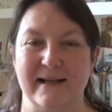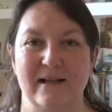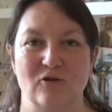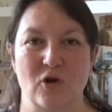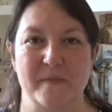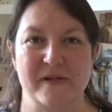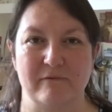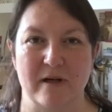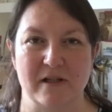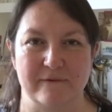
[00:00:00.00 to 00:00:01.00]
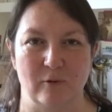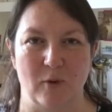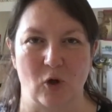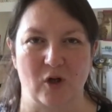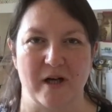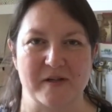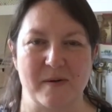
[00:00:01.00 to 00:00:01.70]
Little Drops of Wonderful podcast.